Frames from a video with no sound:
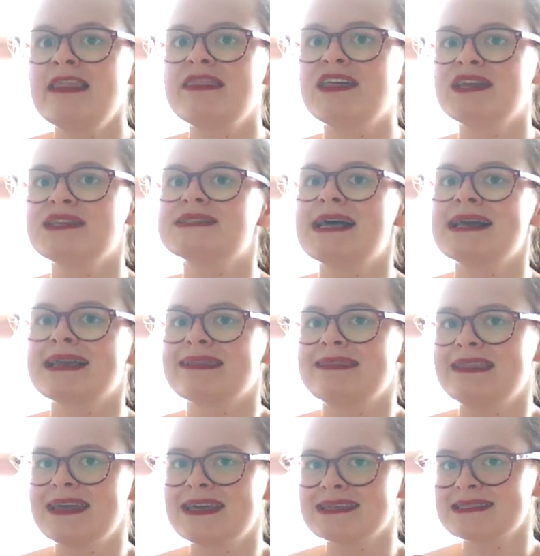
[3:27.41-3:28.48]
things like
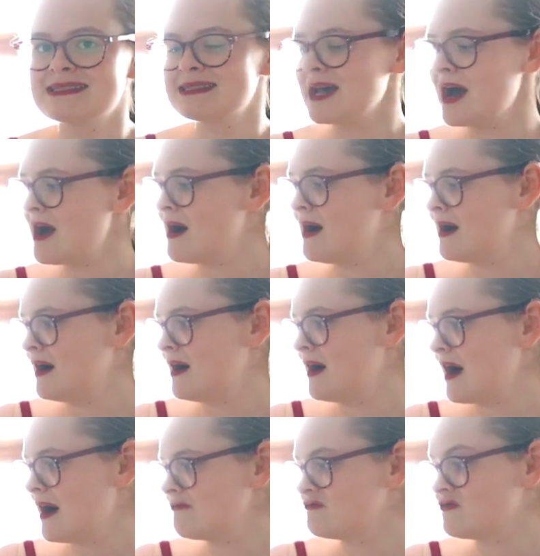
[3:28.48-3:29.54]
this
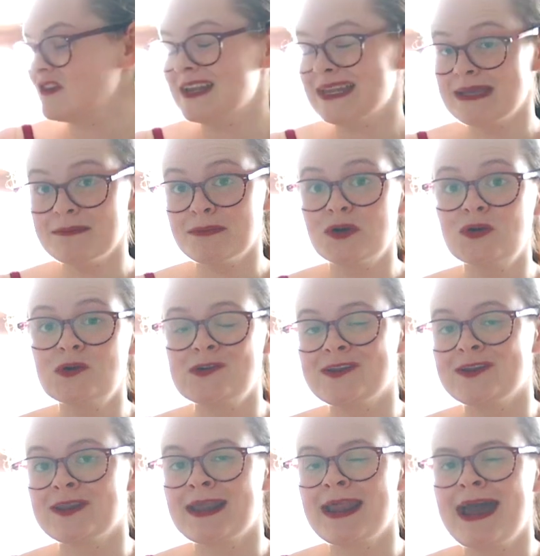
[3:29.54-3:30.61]
are really
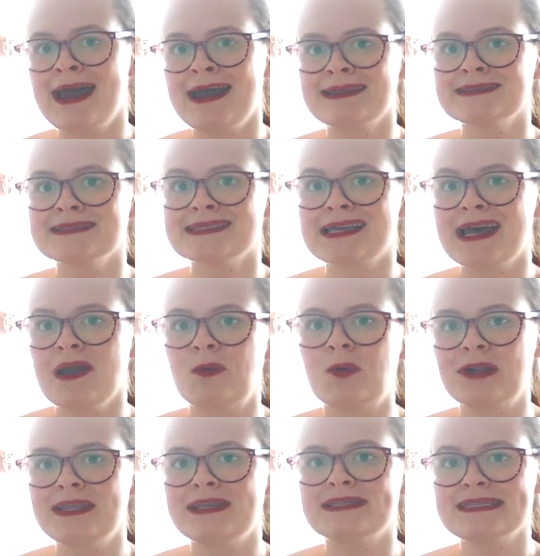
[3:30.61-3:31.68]
important, and I
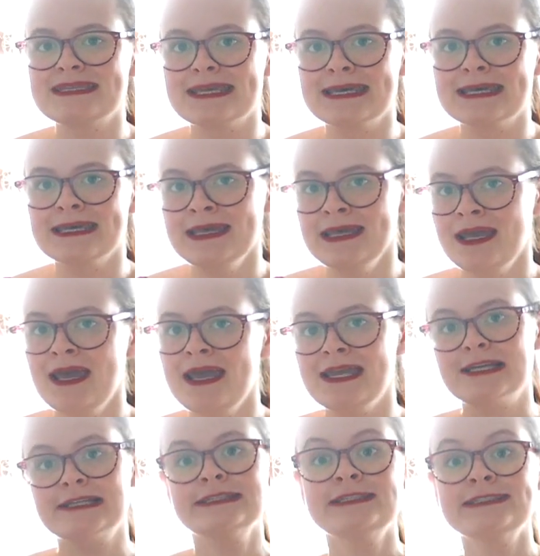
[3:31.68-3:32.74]
wanted to
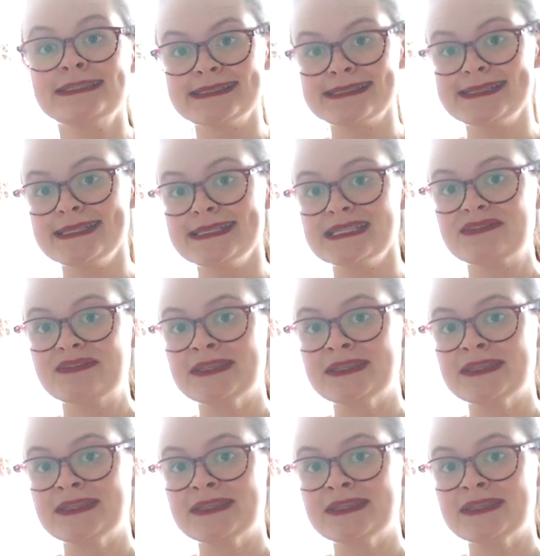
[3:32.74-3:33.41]
include this in this